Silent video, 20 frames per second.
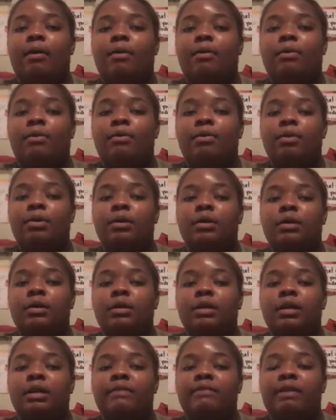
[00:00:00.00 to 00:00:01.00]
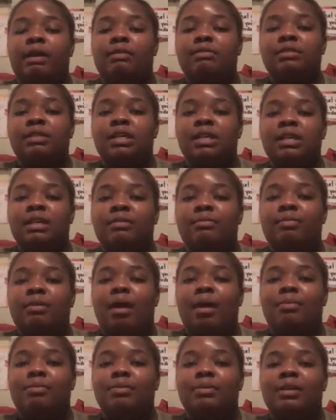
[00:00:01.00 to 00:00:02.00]
Or if I was eating
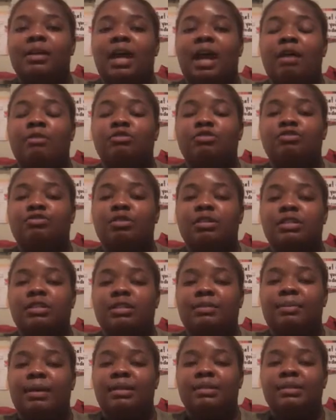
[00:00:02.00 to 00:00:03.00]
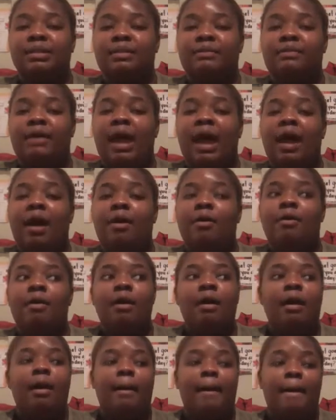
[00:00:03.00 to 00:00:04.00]
properly, I was stressing myself out
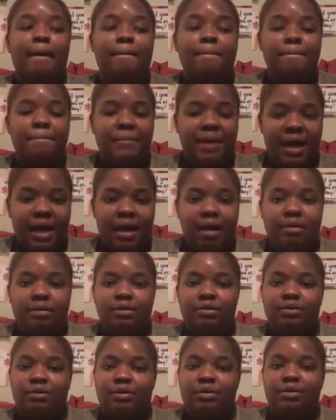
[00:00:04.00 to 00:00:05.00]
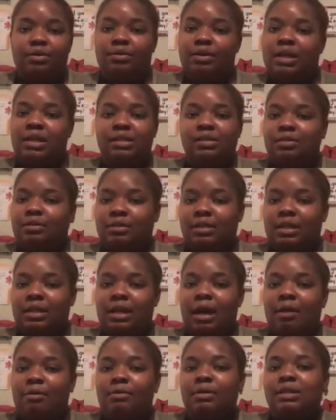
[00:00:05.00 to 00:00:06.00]
about losing the weight, so then
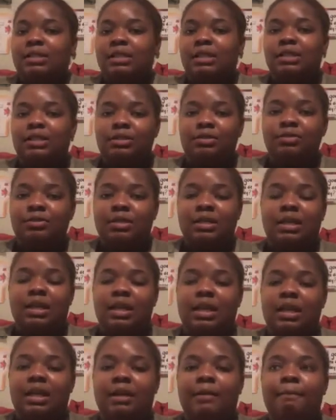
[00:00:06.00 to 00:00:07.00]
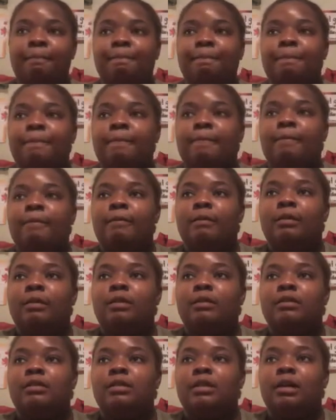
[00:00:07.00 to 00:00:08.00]
I wasn't losing it.
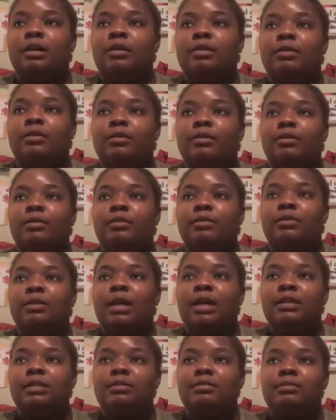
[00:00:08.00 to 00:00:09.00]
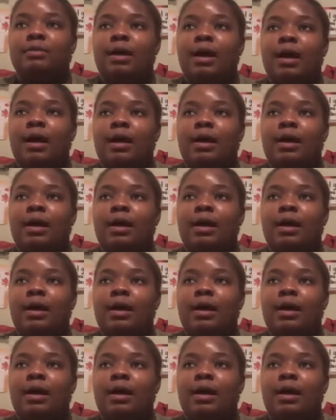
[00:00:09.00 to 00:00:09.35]
So that's why